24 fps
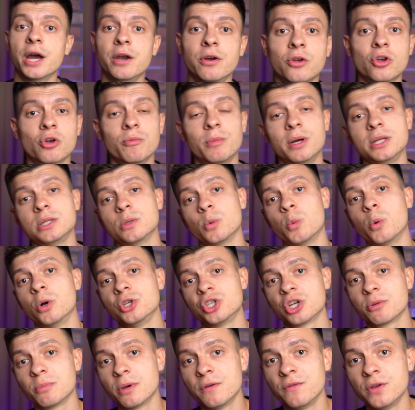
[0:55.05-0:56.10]
I recommend
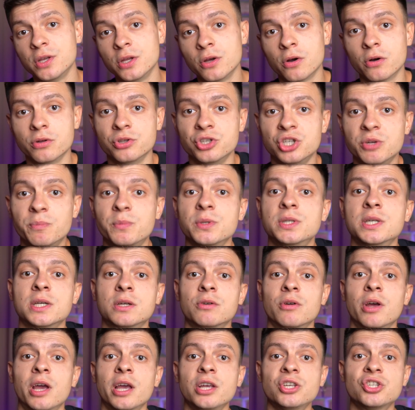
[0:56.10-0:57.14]
watching my video on G P T
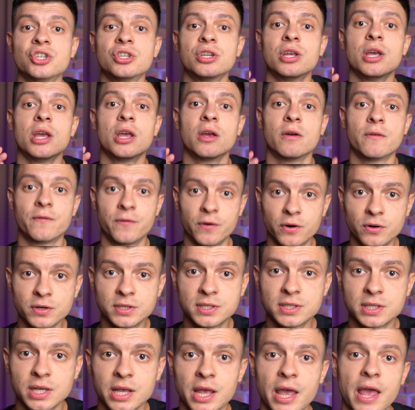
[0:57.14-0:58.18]
creation
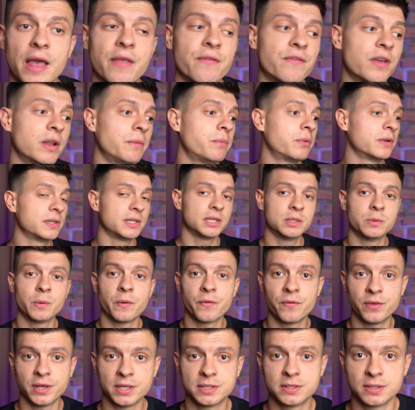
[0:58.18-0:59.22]
first, and then proceed
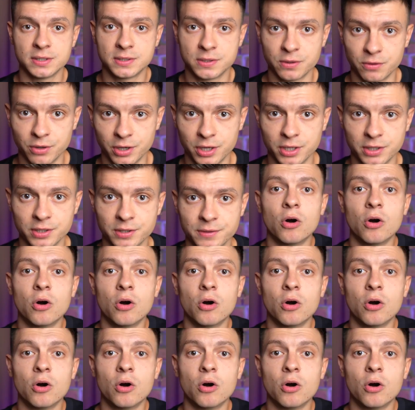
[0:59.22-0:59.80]
with this tutorial.